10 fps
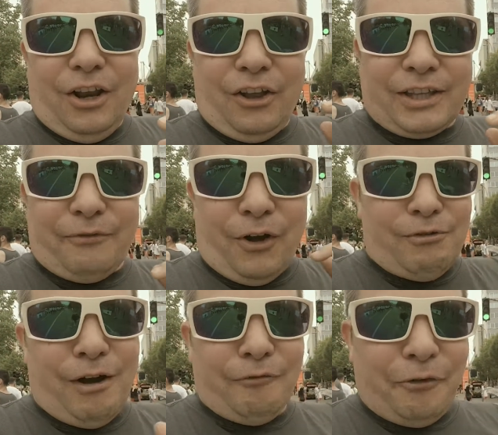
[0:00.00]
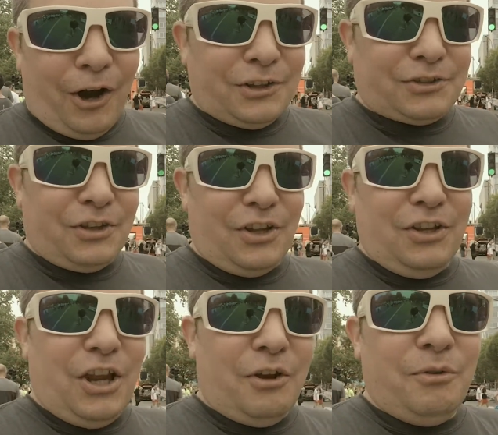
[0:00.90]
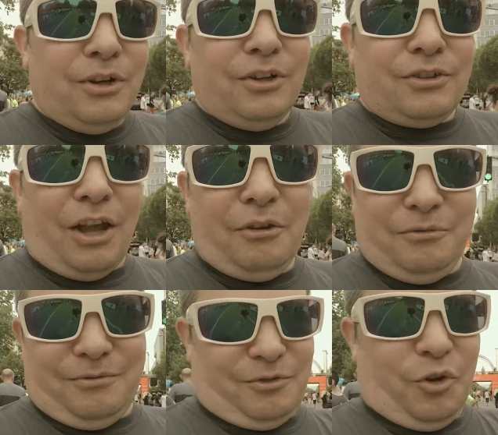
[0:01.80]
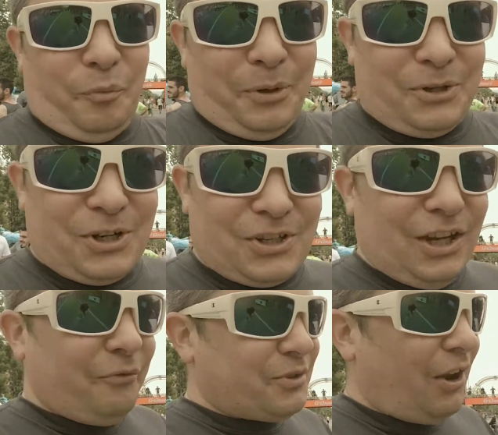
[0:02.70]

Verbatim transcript: Like, if I run faster than you, don't sort of push yourself.